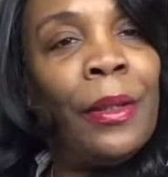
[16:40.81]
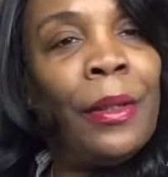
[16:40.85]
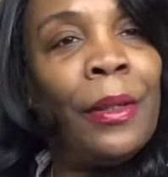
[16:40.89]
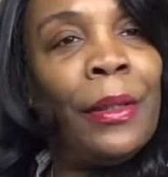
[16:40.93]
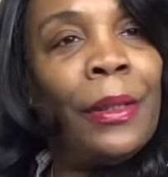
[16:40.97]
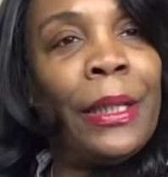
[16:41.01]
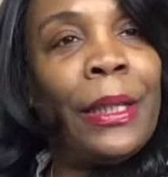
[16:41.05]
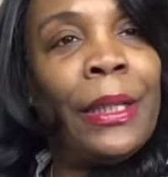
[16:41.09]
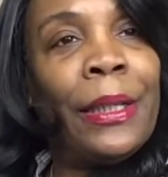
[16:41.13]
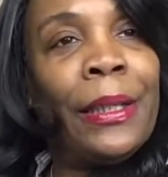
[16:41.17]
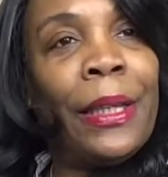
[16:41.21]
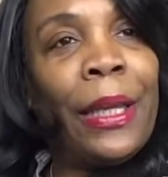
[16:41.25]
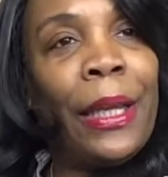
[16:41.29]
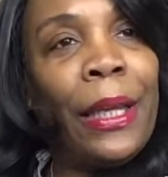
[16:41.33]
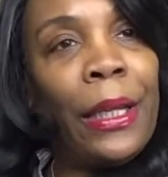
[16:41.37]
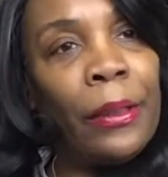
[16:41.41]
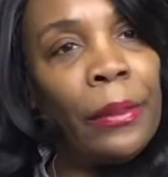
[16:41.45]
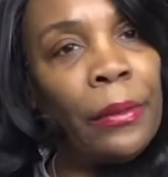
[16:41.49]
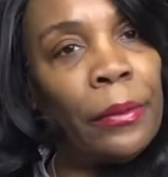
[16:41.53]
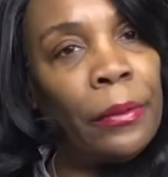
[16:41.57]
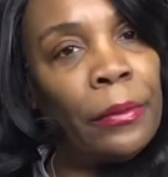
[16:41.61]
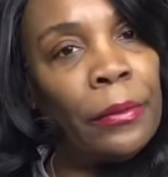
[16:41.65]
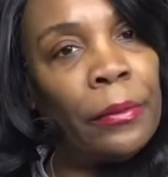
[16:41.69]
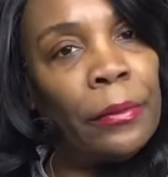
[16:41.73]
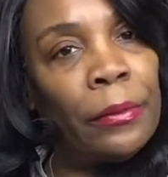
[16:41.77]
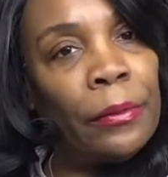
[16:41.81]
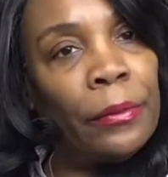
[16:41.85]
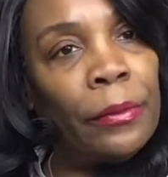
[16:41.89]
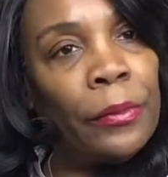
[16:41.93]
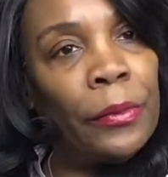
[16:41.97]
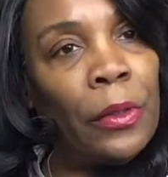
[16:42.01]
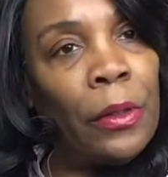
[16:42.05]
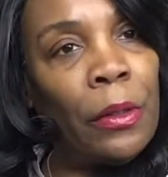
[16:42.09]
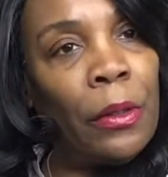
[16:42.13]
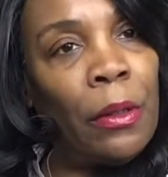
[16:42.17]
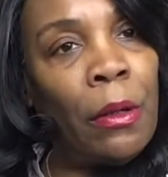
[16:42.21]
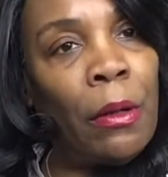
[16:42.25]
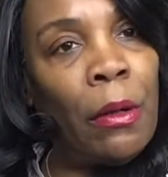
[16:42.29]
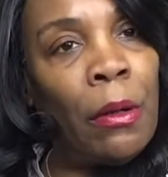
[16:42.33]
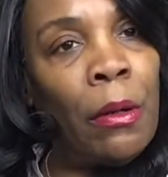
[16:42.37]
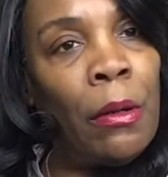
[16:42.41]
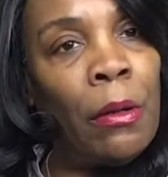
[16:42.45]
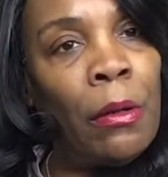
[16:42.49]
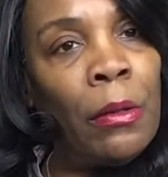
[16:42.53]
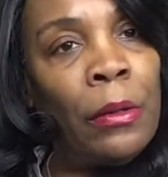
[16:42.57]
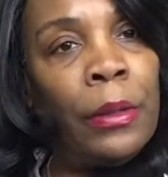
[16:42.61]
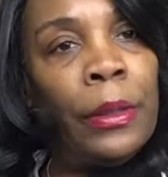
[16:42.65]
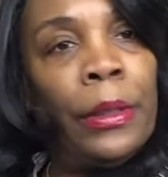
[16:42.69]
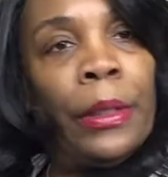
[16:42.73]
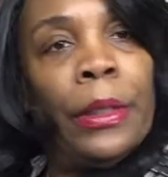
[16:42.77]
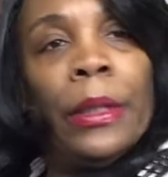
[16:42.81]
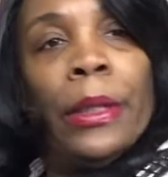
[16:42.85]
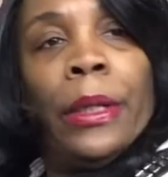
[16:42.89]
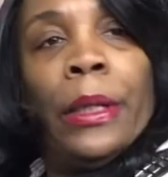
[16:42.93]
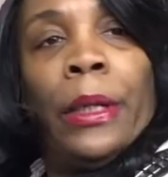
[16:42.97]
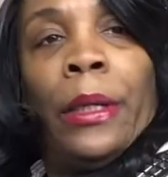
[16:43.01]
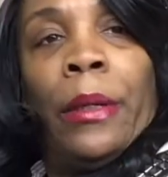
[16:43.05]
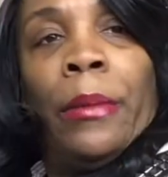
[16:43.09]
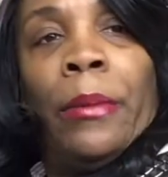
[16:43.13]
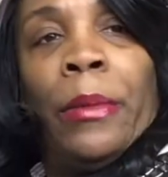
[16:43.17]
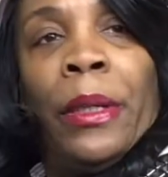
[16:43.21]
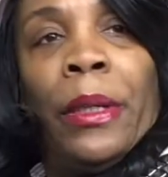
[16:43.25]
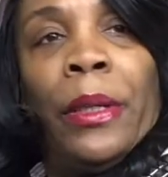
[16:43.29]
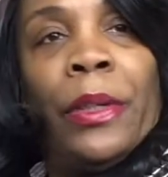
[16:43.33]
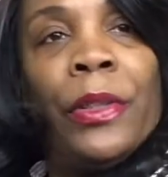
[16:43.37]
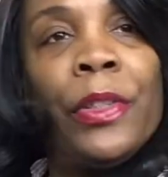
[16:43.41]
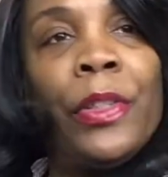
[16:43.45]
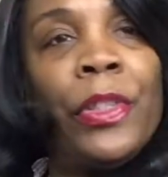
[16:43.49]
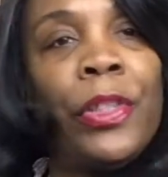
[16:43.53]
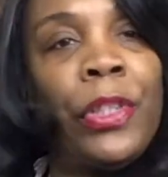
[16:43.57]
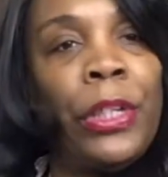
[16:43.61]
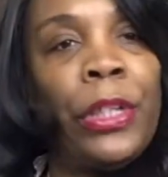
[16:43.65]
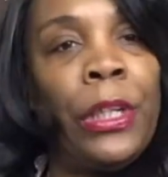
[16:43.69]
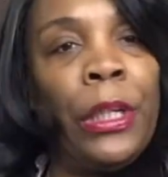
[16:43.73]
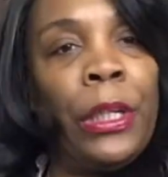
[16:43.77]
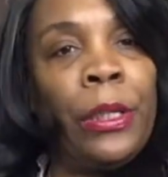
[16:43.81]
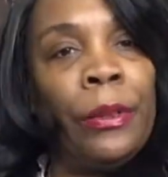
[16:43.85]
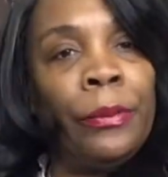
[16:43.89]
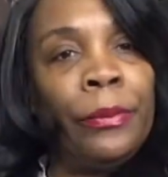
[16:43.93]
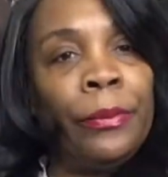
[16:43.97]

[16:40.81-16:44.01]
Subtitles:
Look at that. OMG.